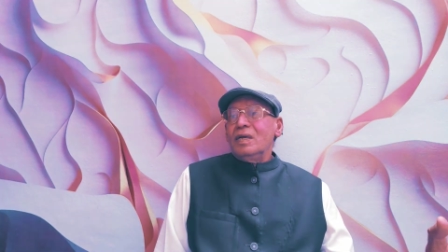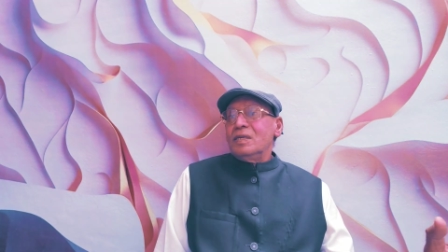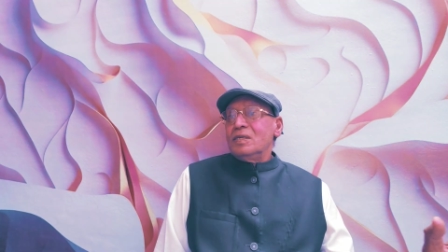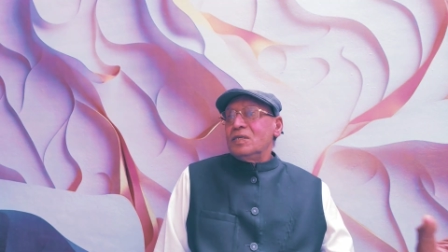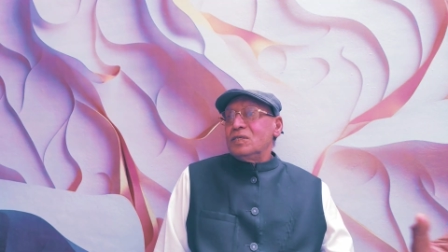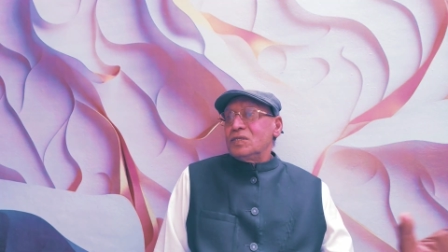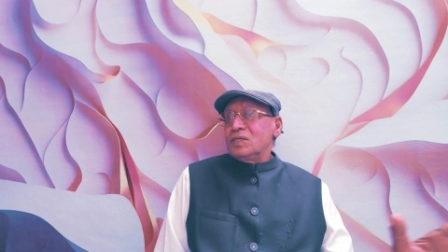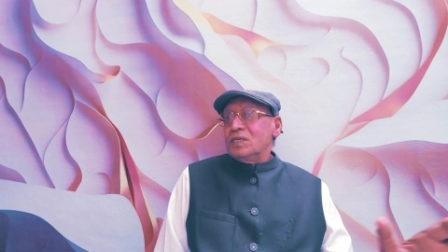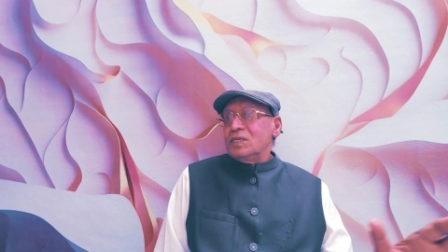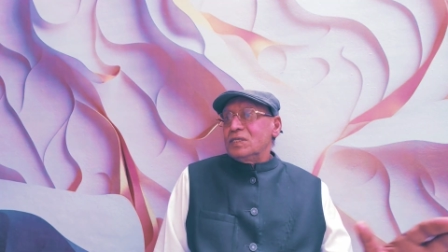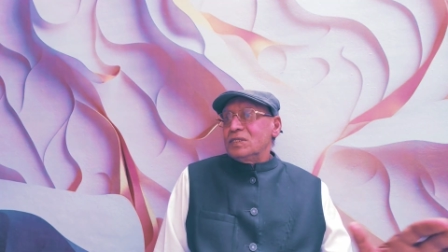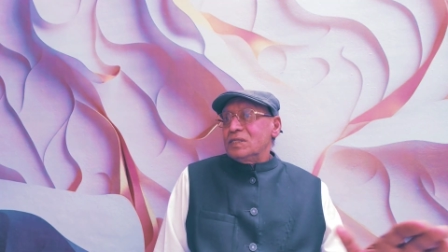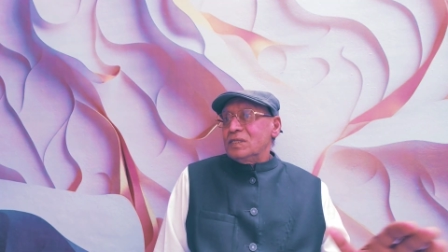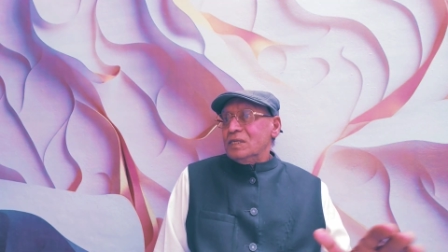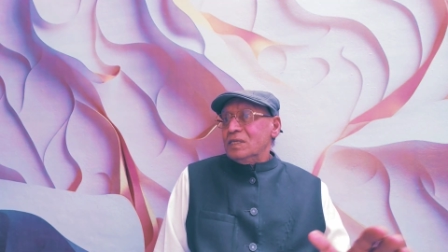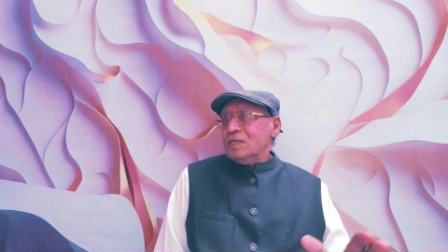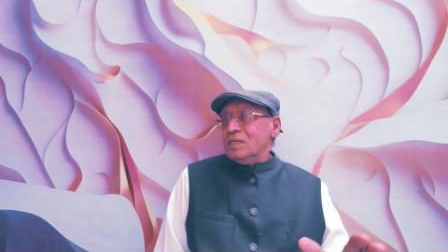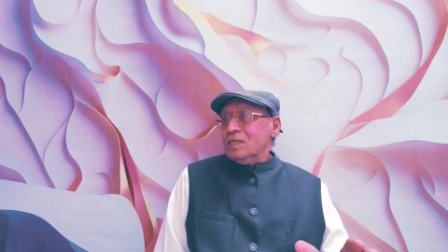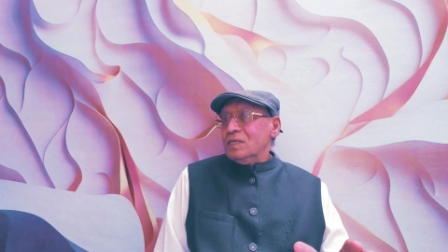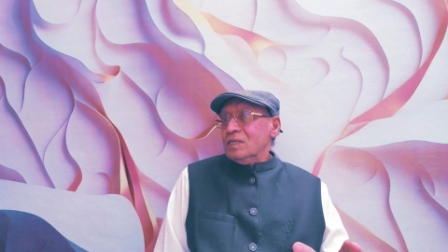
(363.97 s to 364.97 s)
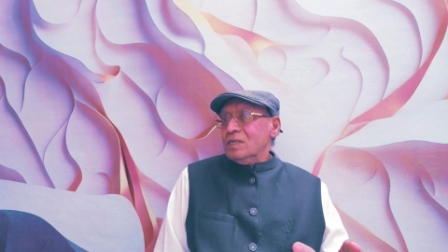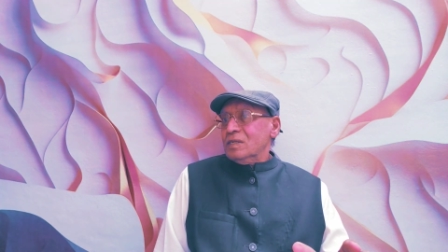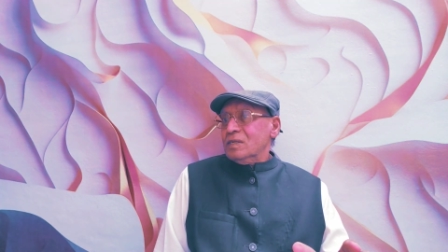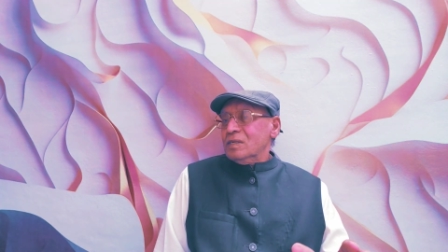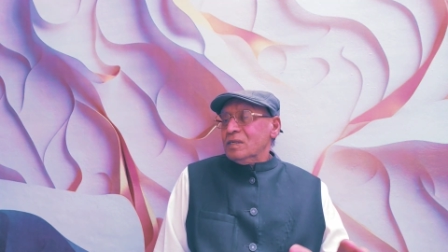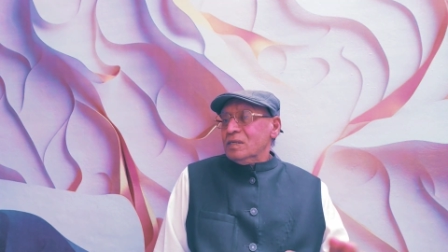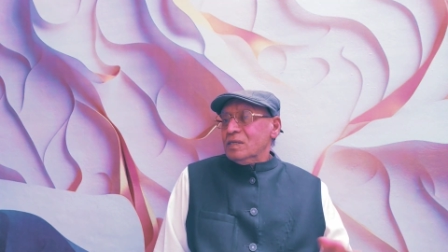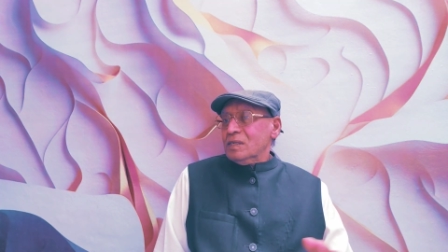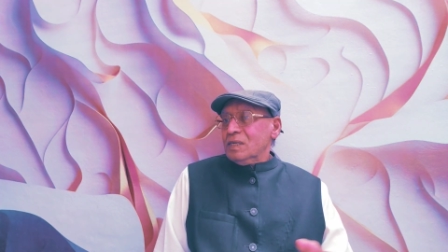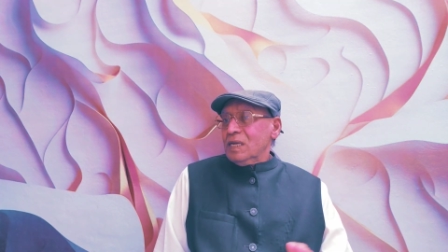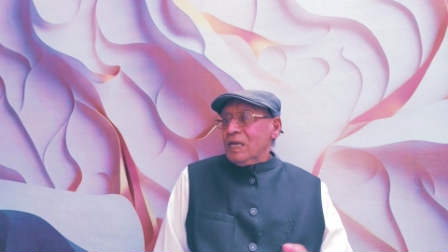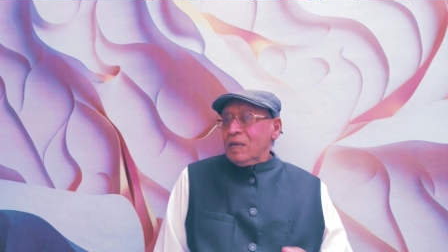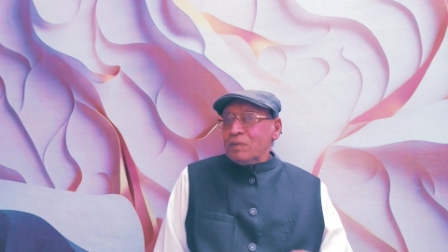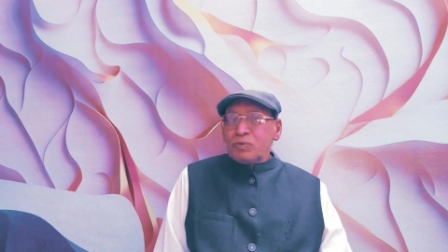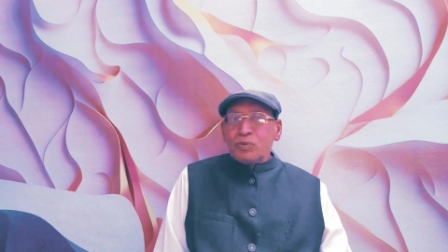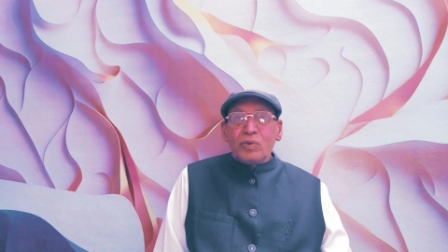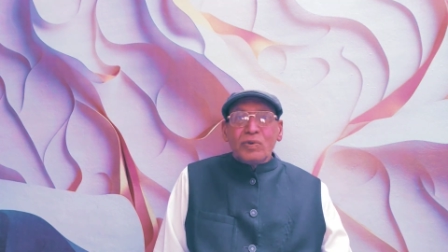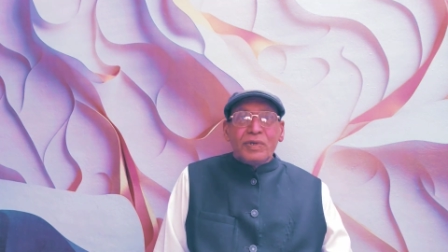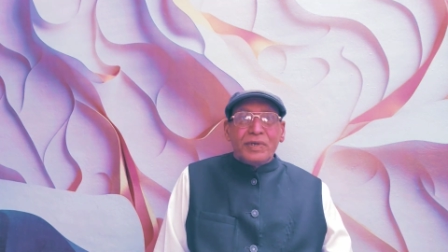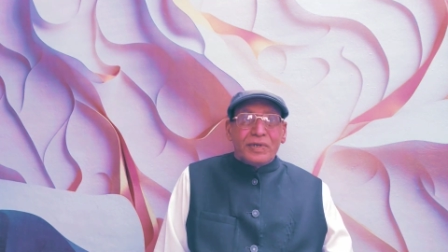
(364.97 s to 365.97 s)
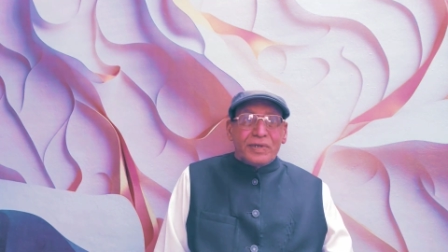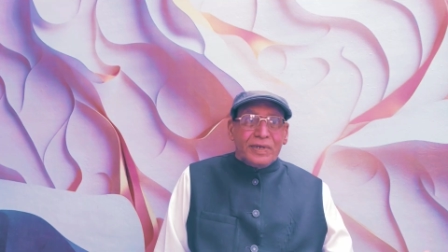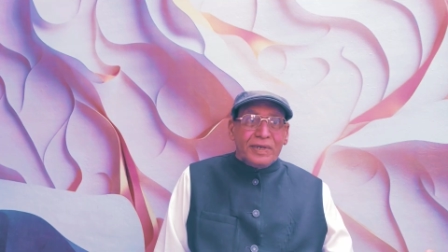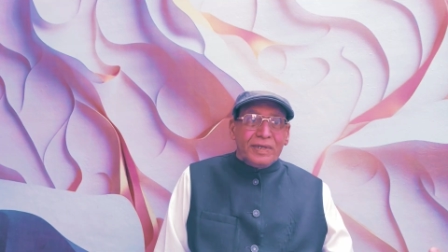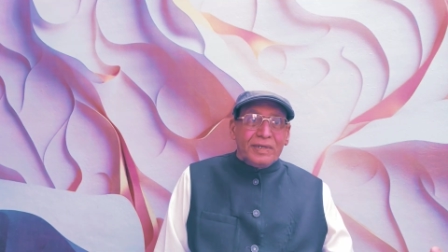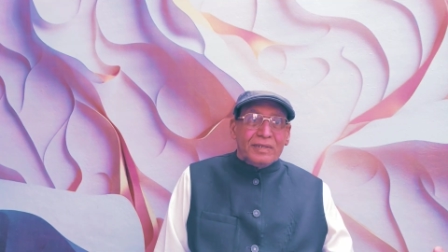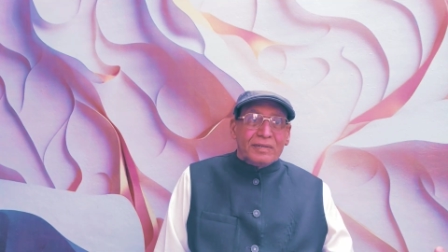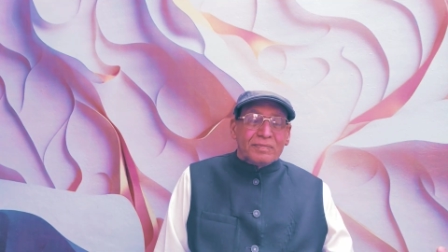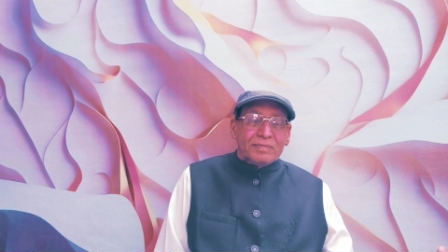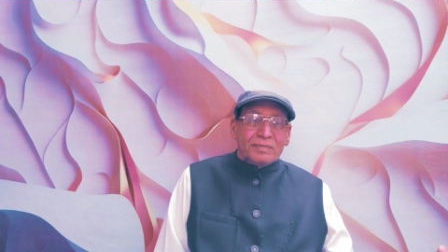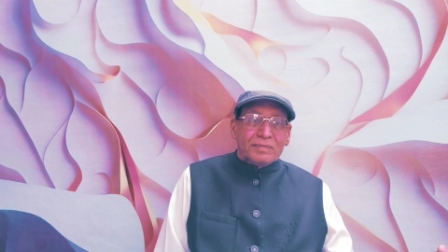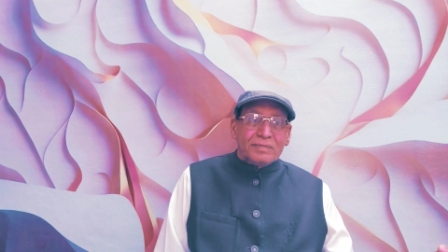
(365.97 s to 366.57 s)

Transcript: disease absolutely.